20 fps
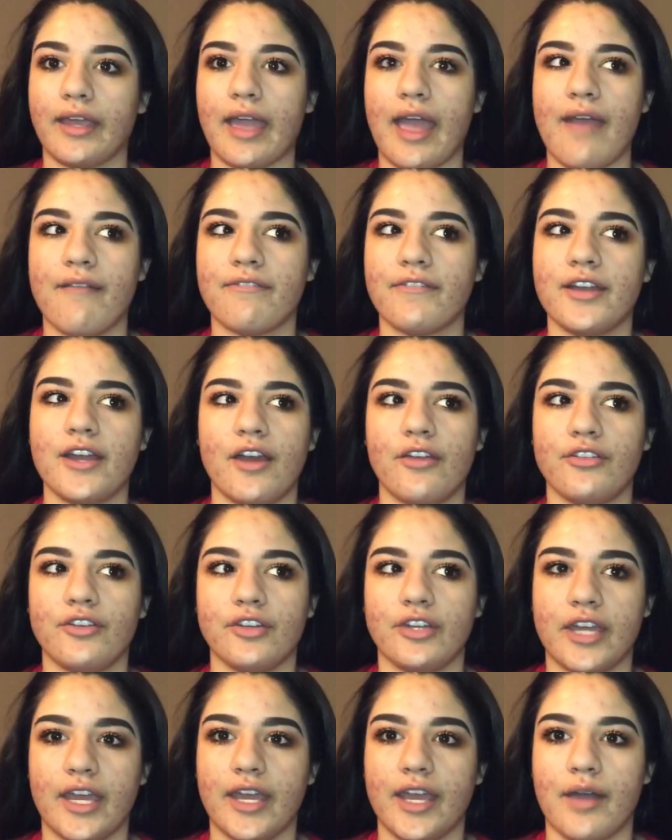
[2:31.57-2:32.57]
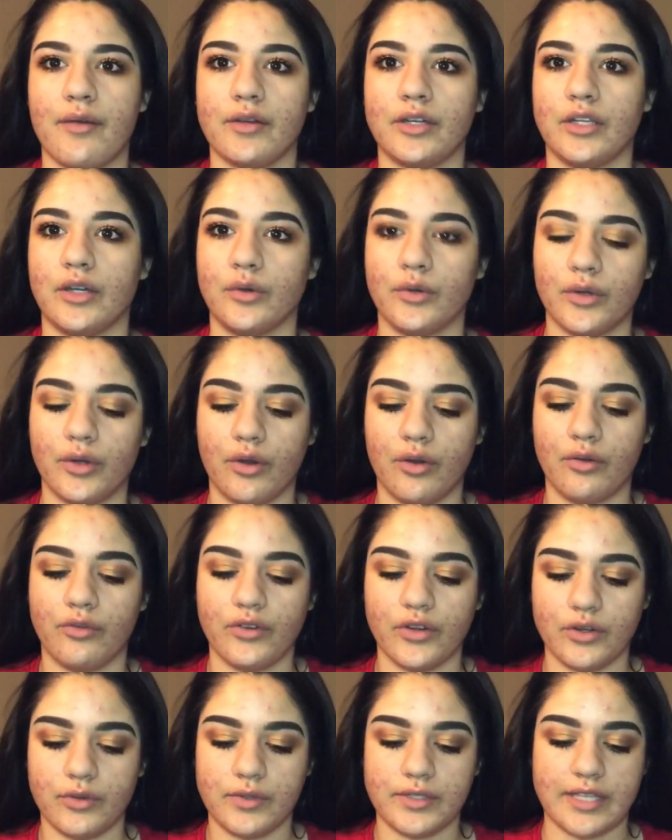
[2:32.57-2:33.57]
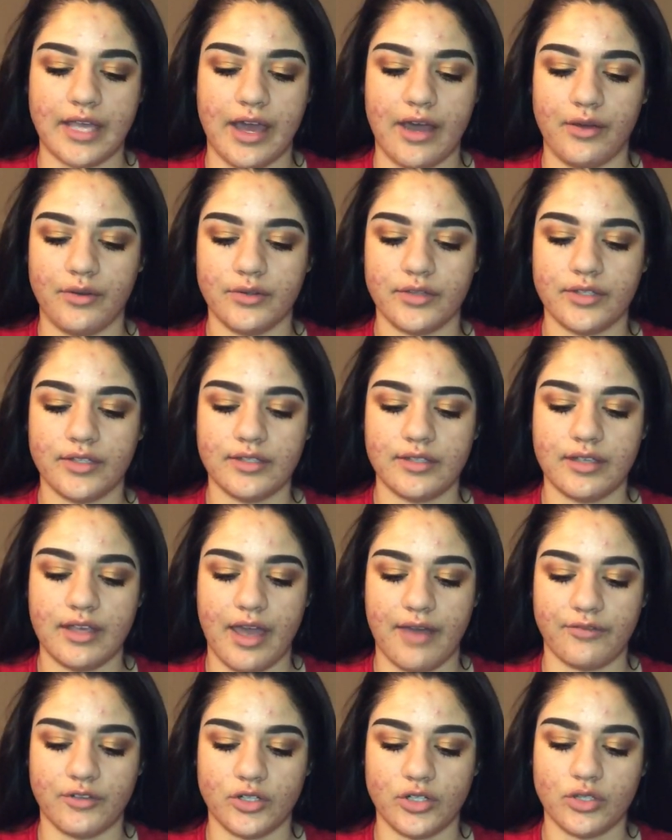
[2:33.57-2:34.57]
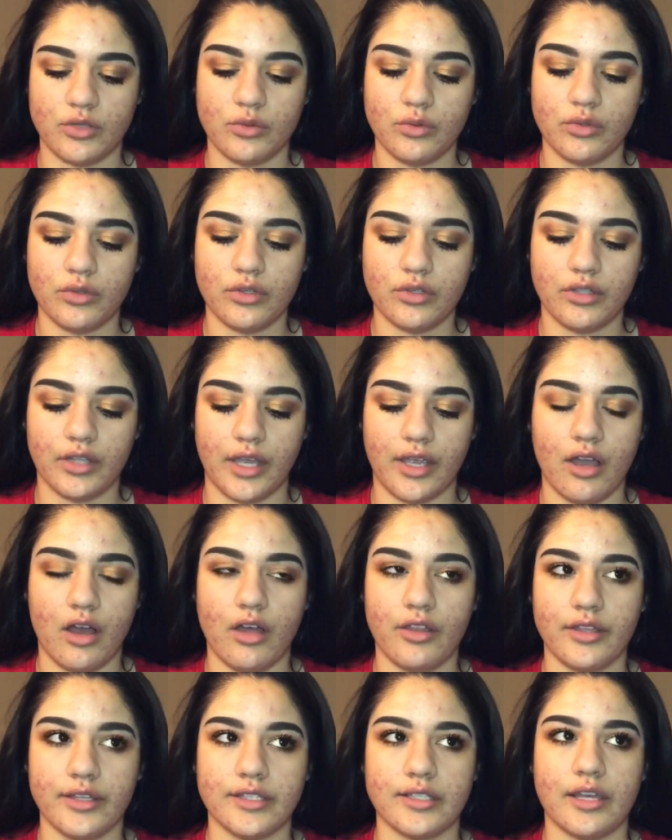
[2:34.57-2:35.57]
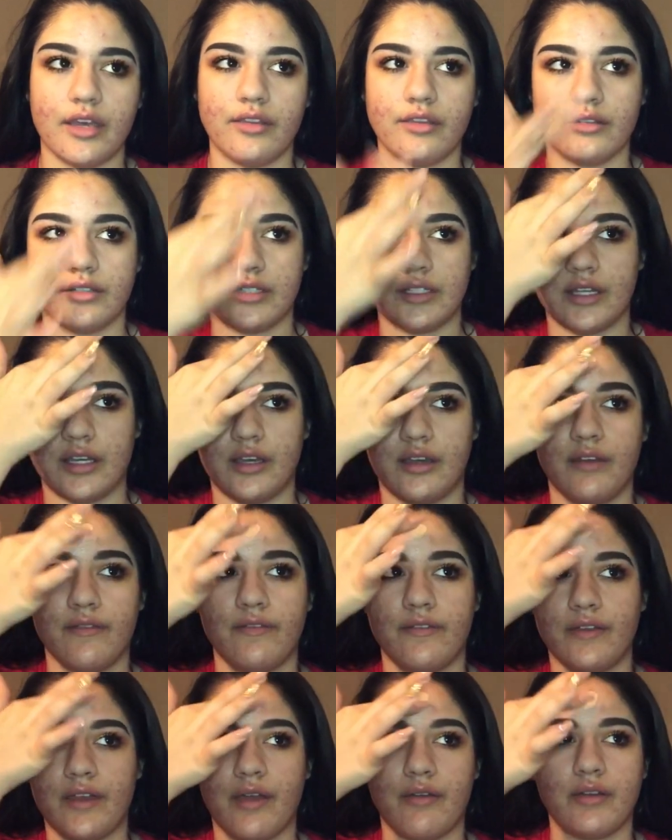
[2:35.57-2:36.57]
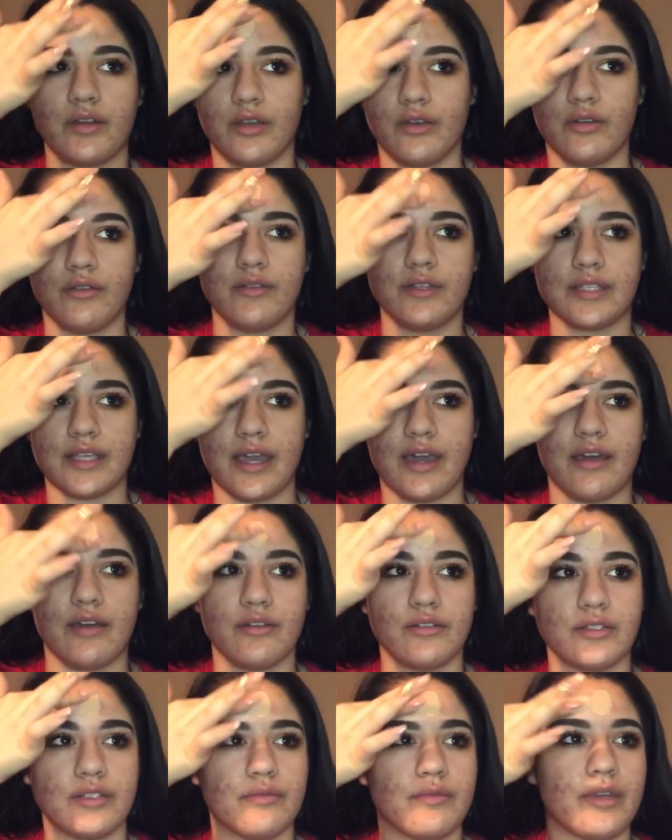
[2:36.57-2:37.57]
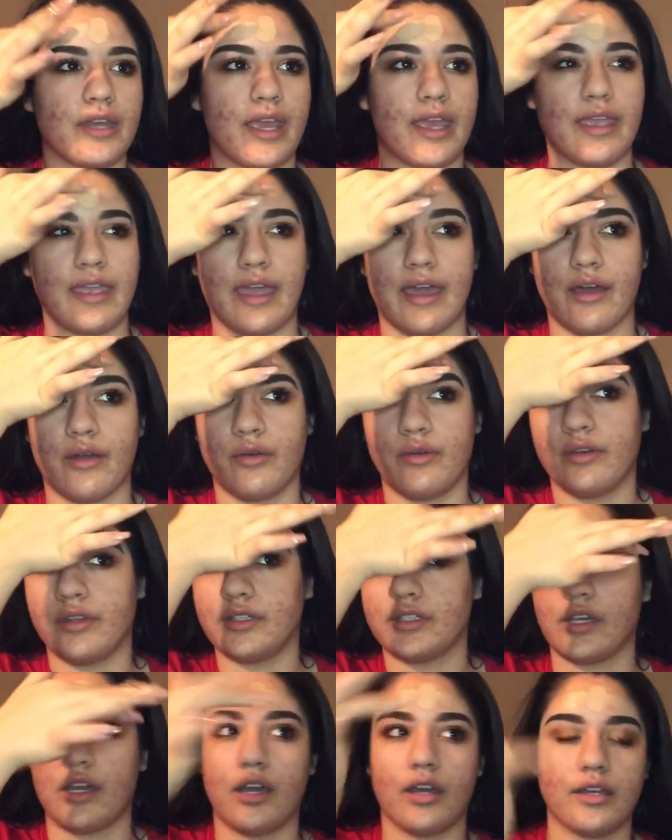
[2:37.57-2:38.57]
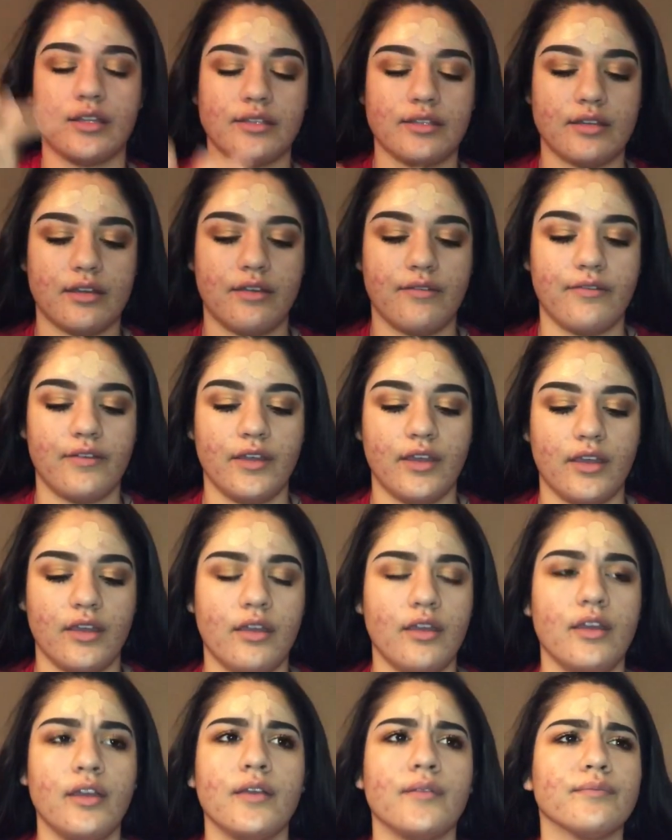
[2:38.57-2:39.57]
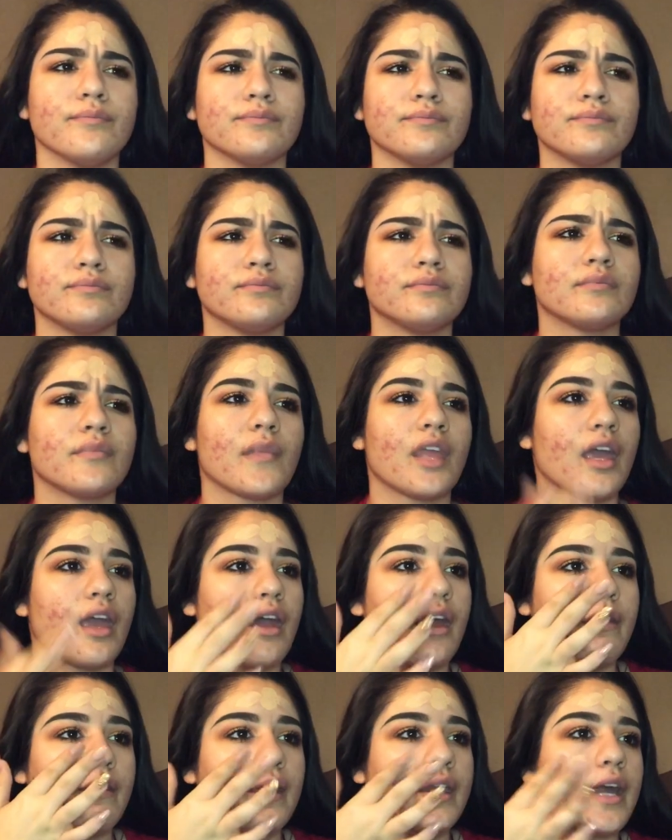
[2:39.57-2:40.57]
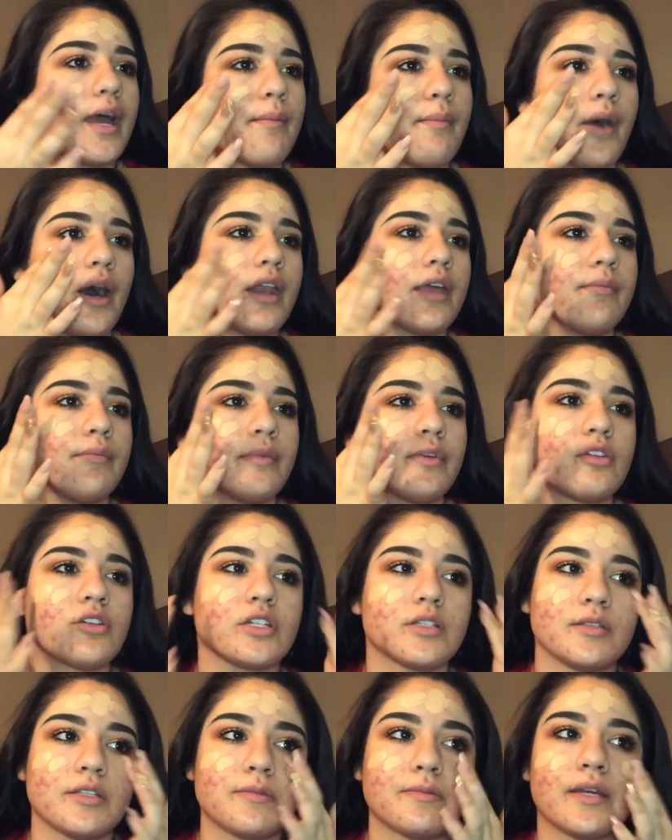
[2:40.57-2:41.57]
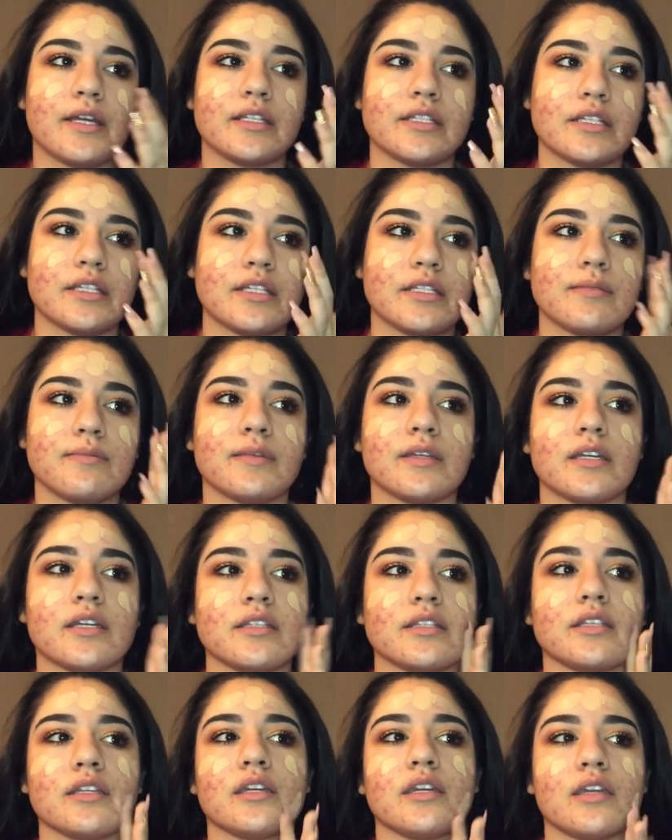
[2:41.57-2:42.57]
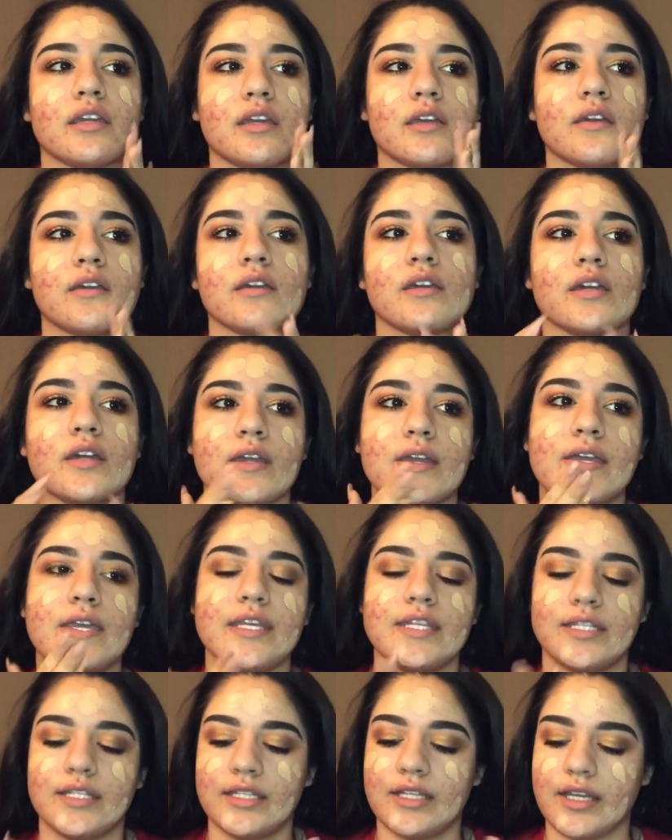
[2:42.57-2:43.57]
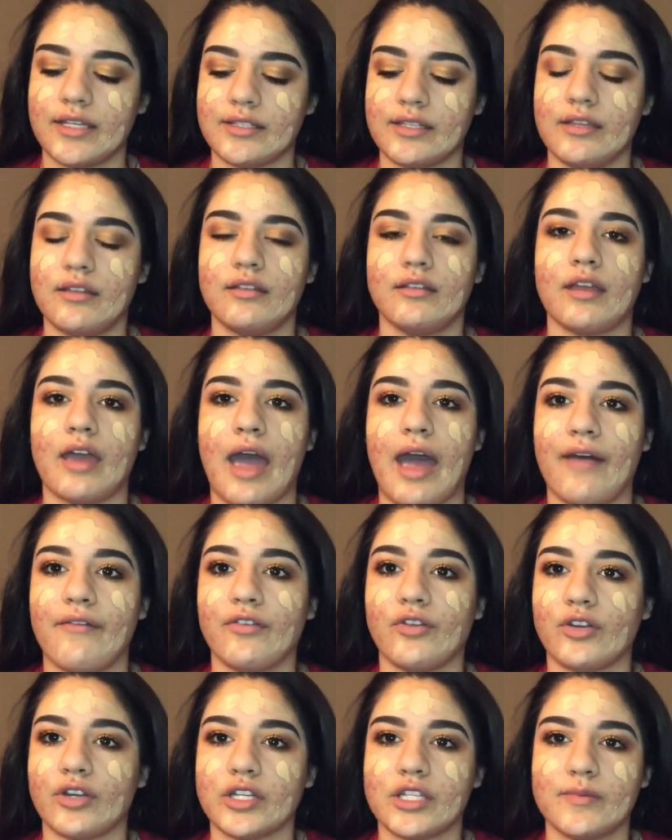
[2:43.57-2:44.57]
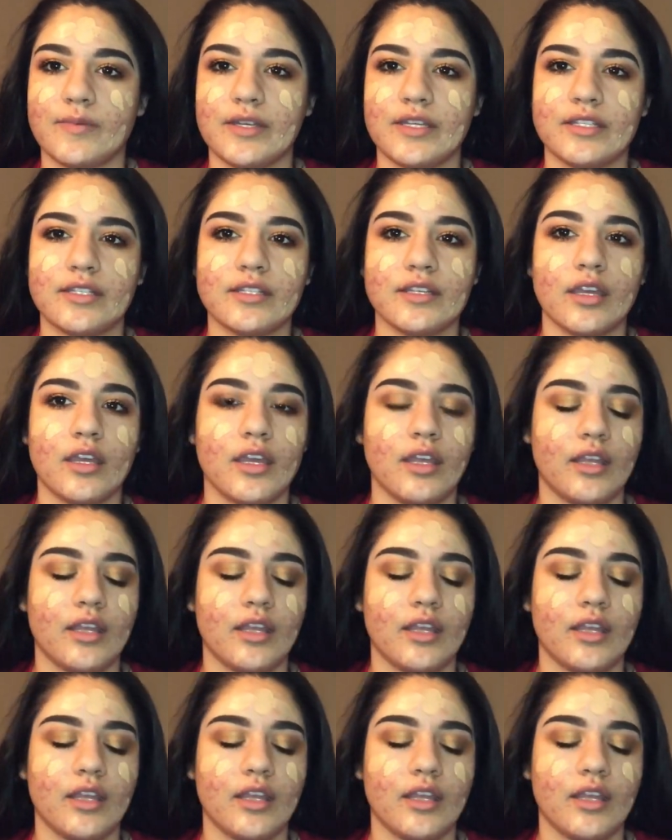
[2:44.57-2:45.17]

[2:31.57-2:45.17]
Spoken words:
Like every other day I would go over to his house after school, like all this other stuff. I would go to his house and we'd hang out and talk and stuff. And then I bought him Christmas presents because like he doesn't have Christmas